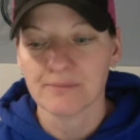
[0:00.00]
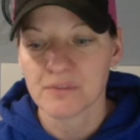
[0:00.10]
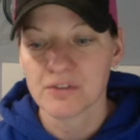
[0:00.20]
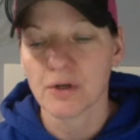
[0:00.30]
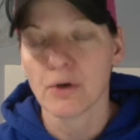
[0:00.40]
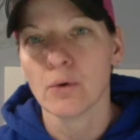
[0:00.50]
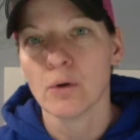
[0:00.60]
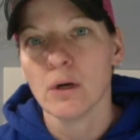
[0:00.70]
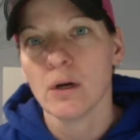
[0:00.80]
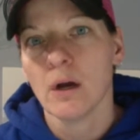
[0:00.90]
So
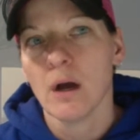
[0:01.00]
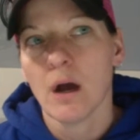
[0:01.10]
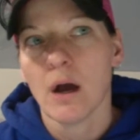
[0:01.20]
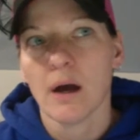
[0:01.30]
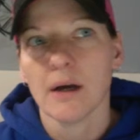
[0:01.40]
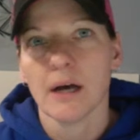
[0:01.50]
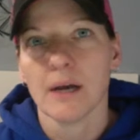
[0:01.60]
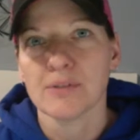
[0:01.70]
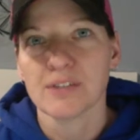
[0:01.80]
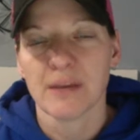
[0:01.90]

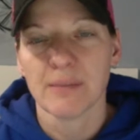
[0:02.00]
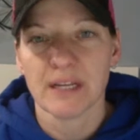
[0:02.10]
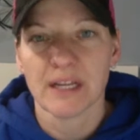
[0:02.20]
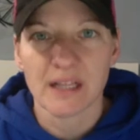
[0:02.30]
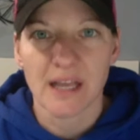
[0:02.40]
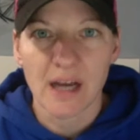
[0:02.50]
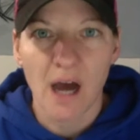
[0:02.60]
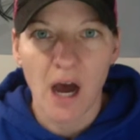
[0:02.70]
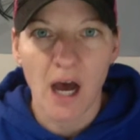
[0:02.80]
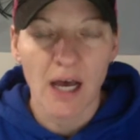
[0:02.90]
upset meaning like
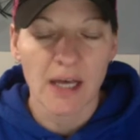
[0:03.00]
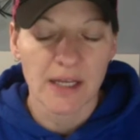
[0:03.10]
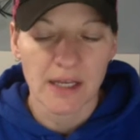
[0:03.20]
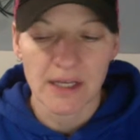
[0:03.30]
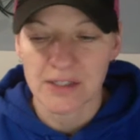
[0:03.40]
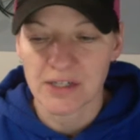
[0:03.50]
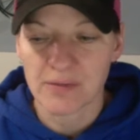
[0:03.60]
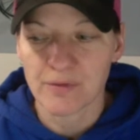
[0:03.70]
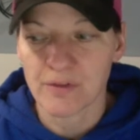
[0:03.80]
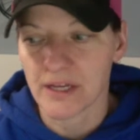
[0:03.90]
hot and
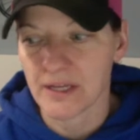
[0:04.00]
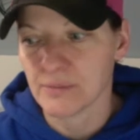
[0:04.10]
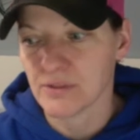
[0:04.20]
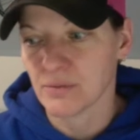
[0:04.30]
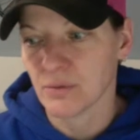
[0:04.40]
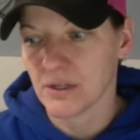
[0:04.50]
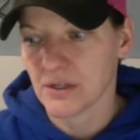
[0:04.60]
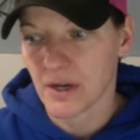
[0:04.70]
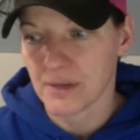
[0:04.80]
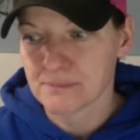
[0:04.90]
inflamed and
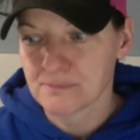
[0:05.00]
whatnot.